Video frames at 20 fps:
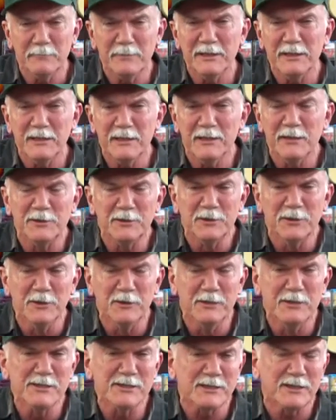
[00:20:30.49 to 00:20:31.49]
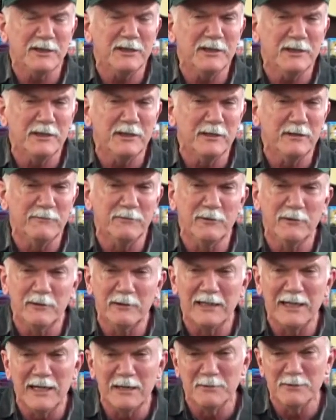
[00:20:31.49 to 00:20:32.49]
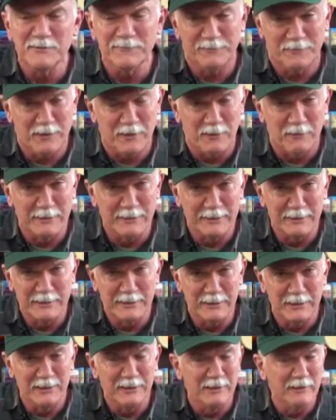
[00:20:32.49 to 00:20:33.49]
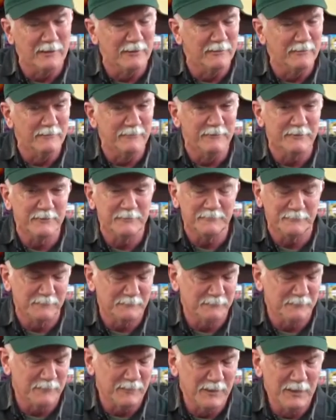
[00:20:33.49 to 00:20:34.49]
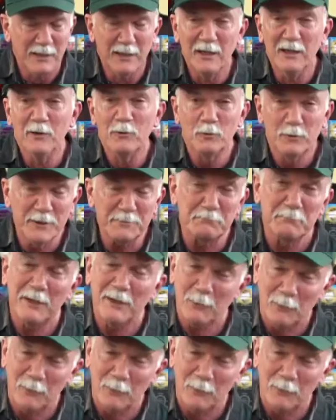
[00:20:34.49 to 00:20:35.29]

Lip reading: me to discover I was falling in love with my